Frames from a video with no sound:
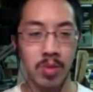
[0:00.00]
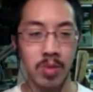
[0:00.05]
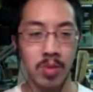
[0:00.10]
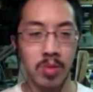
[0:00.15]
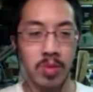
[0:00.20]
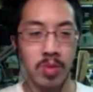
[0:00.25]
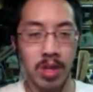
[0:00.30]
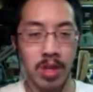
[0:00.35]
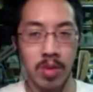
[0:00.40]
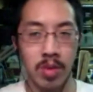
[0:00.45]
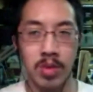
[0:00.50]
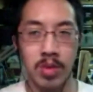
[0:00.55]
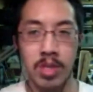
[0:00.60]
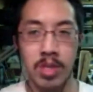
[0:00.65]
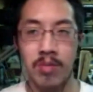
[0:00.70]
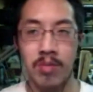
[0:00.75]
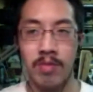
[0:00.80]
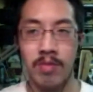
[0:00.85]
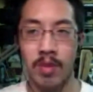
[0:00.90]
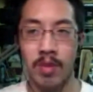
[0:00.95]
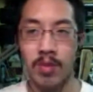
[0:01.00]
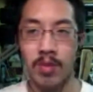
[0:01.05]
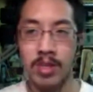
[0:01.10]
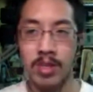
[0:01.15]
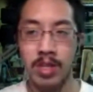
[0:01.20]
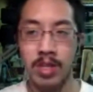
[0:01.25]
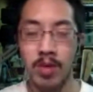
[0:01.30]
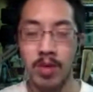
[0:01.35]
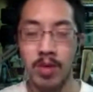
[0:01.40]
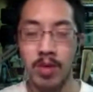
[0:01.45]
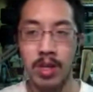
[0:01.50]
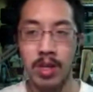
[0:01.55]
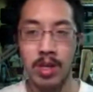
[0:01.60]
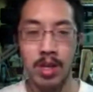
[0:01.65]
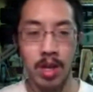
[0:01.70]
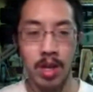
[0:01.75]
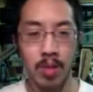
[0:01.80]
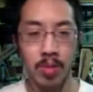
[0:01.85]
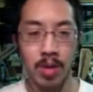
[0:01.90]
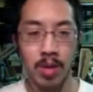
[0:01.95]
we like we just found this out
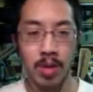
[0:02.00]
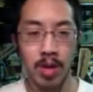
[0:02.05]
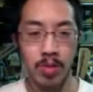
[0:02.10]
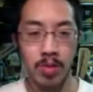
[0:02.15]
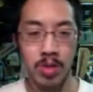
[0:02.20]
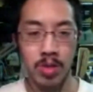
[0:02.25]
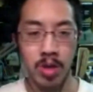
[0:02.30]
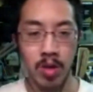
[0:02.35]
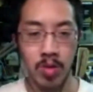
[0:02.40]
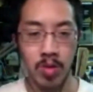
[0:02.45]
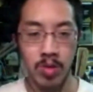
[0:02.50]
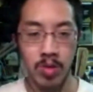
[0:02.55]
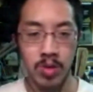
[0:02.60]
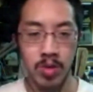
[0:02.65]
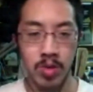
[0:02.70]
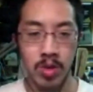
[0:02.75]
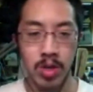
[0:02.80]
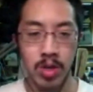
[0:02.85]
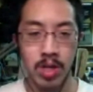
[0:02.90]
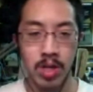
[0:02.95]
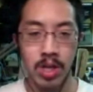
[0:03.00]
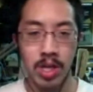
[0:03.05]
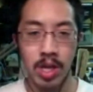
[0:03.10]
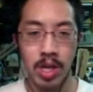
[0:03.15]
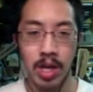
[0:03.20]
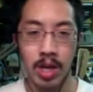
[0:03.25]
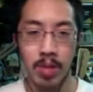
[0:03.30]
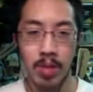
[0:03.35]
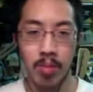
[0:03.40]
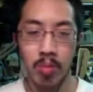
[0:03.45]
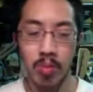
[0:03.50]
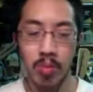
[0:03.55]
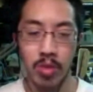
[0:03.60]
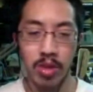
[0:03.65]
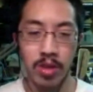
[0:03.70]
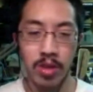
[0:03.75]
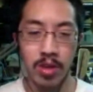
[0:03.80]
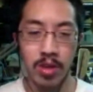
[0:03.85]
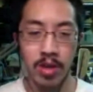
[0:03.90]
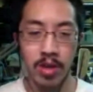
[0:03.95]
a couple hours ago. So um,
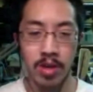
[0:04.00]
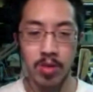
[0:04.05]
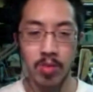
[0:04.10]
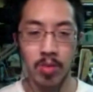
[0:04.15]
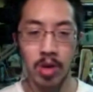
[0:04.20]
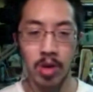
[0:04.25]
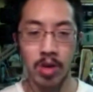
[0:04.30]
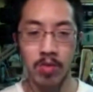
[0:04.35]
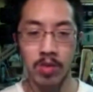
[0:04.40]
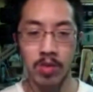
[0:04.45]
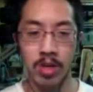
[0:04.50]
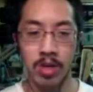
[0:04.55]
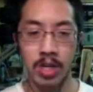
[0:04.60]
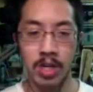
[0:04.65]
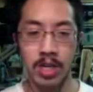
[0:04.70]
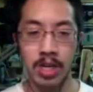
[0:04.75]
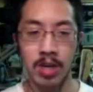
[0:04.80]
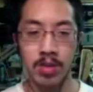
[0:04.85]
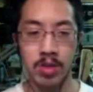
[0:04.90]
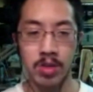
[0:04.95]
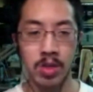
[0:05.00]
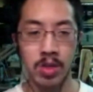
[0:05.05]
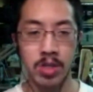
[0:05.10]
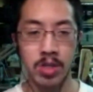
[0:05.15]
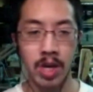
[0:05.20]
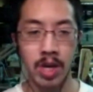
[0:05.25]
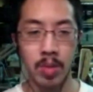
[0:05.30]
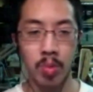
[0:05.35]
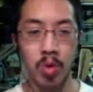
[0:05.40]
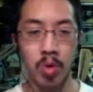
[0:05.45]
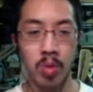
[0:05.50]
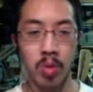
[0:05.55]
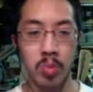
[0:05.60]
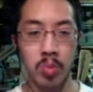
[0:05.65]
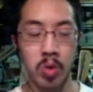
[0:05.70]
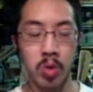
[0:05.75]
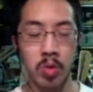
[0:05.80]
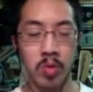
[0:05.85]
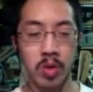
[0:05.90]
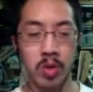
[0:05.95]
you can watch for details on the timewarp
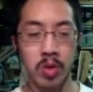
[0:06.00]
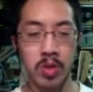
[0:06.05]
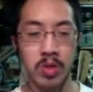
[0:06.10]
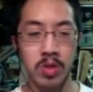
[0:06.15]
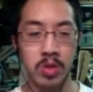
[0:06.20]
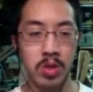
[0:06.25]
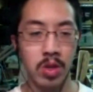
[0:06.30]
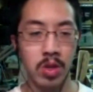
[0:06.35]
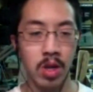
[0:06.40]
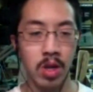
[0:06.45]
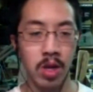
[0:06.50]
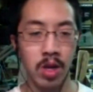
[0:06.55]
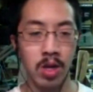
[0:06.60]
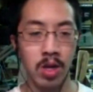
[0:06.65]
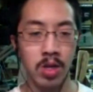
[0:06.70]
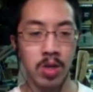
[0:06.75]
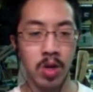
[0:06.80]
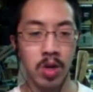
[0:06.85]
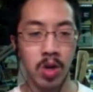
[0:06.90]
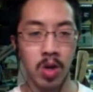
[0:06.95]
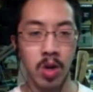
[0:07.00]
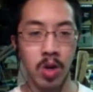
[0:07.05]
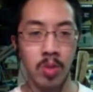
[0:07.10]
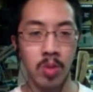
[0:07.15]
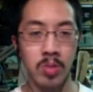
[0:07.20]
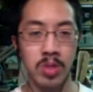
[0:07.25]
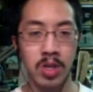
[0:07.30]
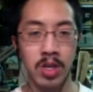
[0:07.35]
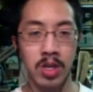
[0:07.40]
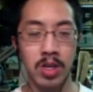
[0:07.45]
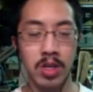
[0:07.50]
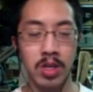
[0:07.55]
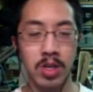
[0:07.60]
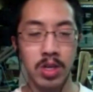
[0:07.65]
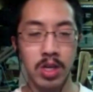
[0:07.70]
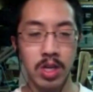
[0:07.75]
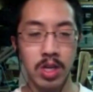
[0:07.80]
toolworks.com uh, site.